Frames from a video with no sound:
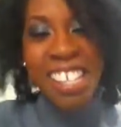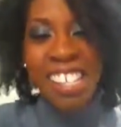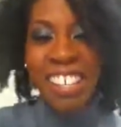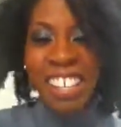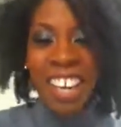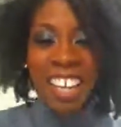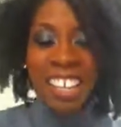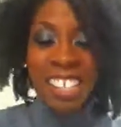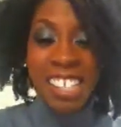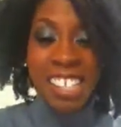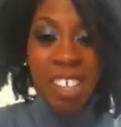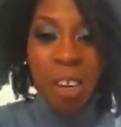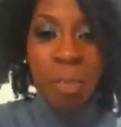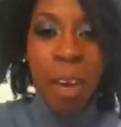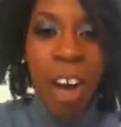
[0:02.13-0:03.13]
So yeah, this
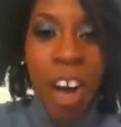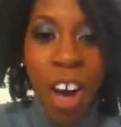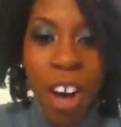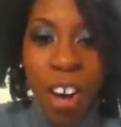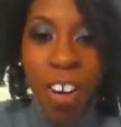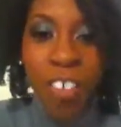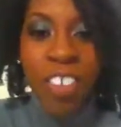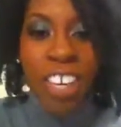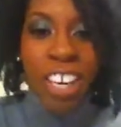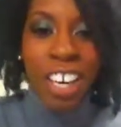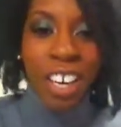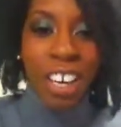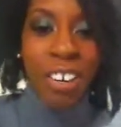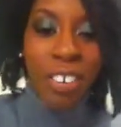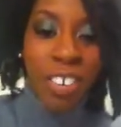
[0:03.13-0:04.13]
is gonna be a haul
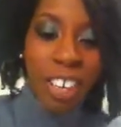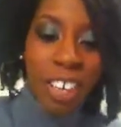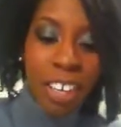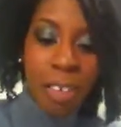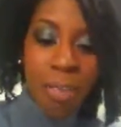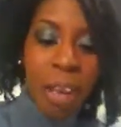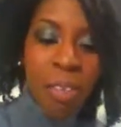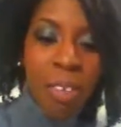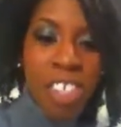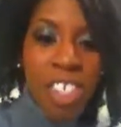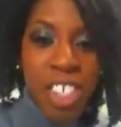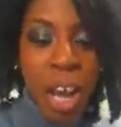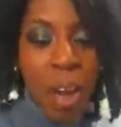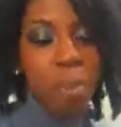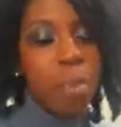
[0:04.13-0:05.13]
video. I went
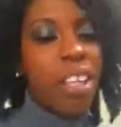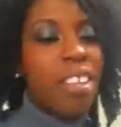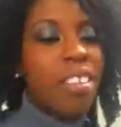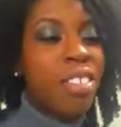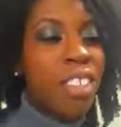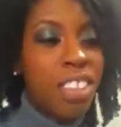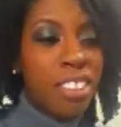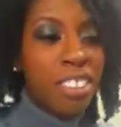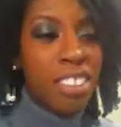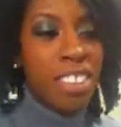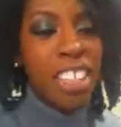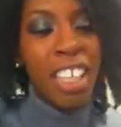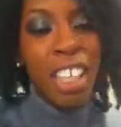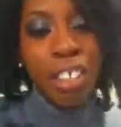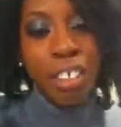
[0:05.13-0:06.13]
shopping, well,
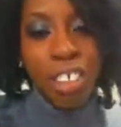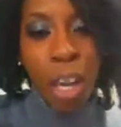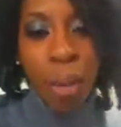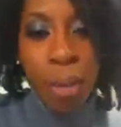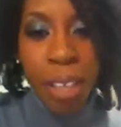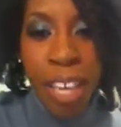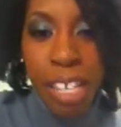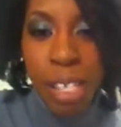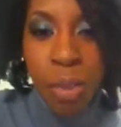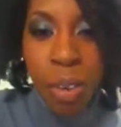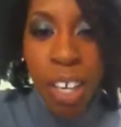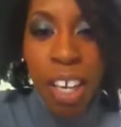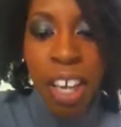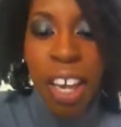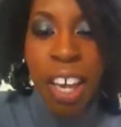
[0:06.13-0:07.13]
did a little shopping last
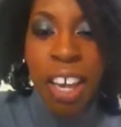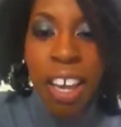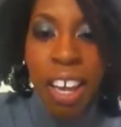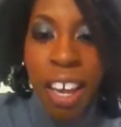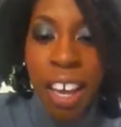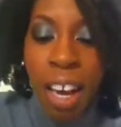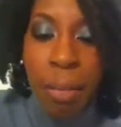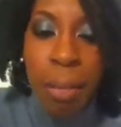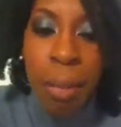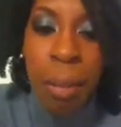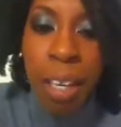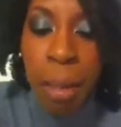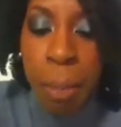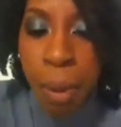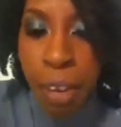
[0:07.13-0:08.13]
week, and I've been
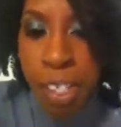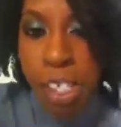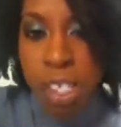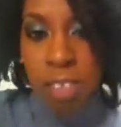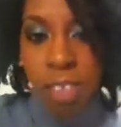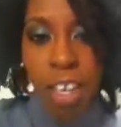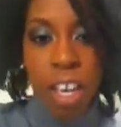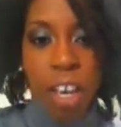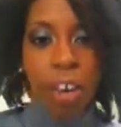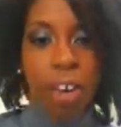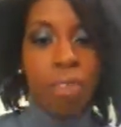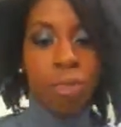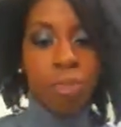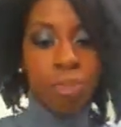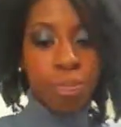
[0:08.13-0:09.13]
meaning to post this
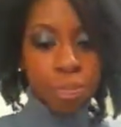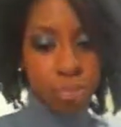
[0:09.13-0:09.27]
video